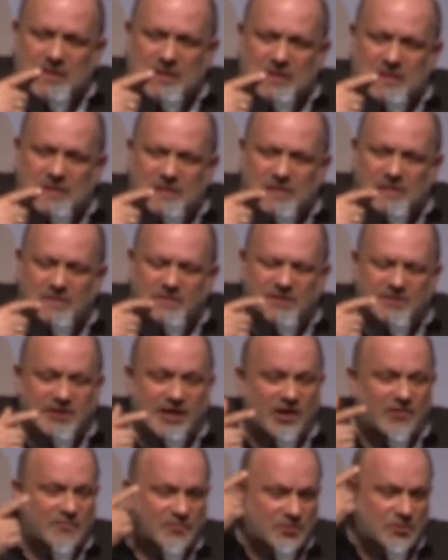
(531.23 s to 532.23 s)
that
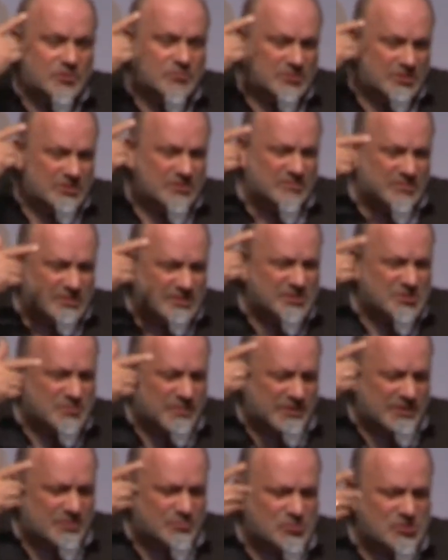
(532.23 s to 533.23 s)
Avner, the
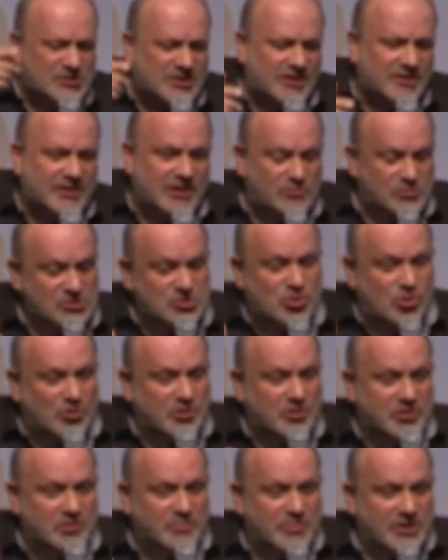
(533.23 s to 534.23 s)
Israeli Mossad guy, was
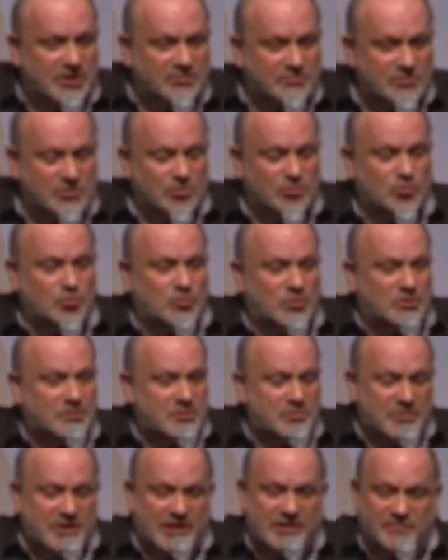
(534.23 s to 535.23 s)
talking about. Don't worry,
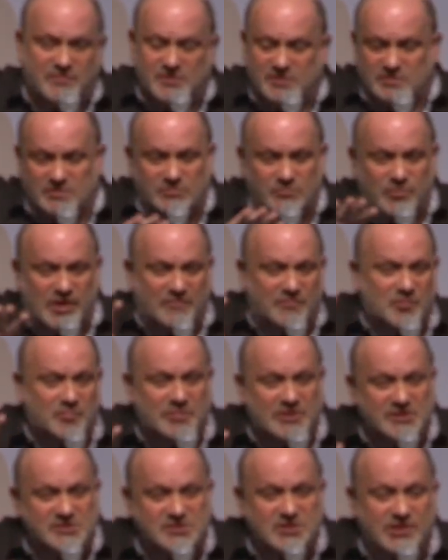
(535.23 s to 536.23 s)
we have the
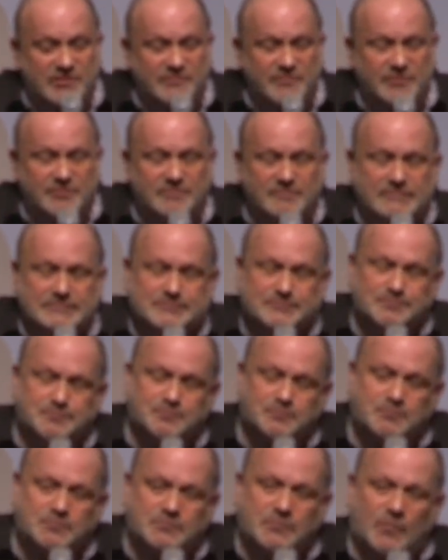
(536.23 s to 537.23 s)
place covered.
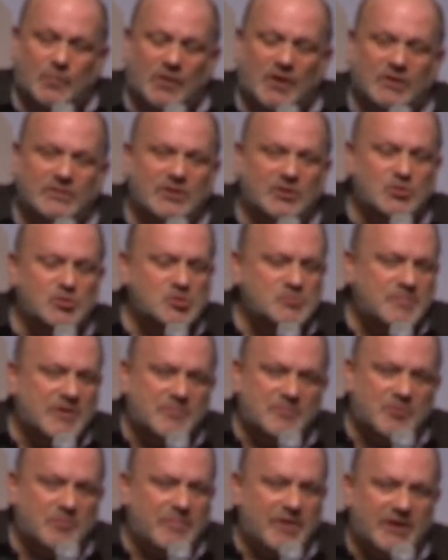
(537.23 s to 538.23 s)
The
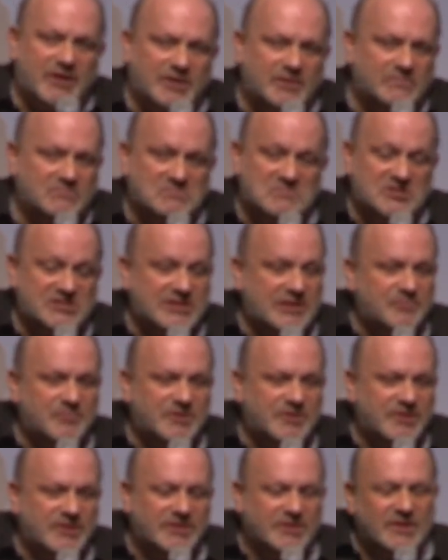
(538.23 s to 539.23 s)
newspaper man, same
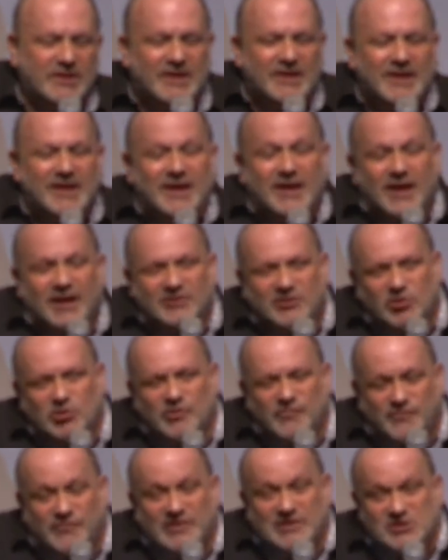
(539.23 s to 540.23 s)
thing. I'll tell you
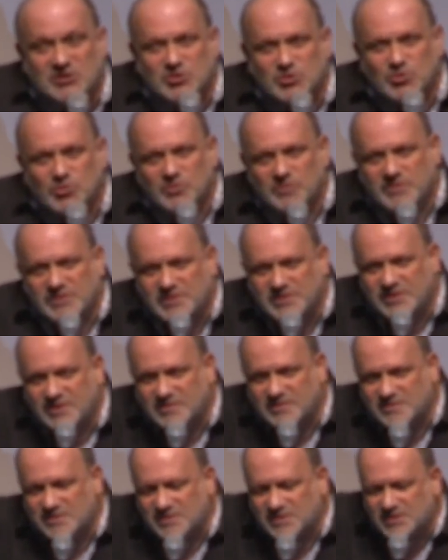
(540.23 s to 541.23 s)
a funny story
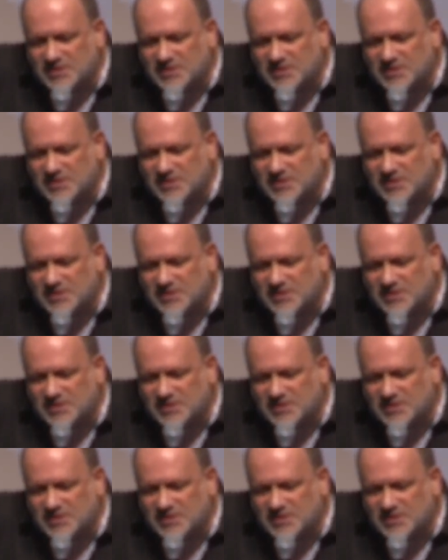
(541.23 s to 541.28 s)
that,